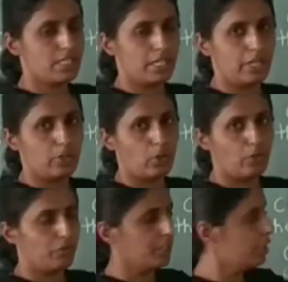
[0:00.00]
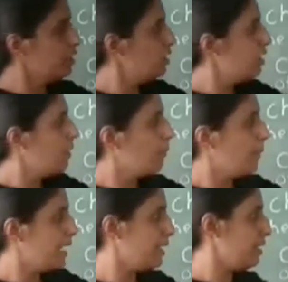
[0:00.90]
state of the
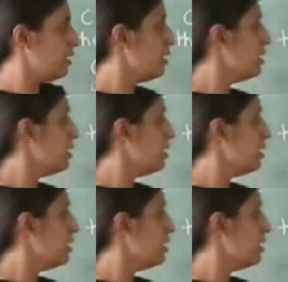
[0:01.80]
metal.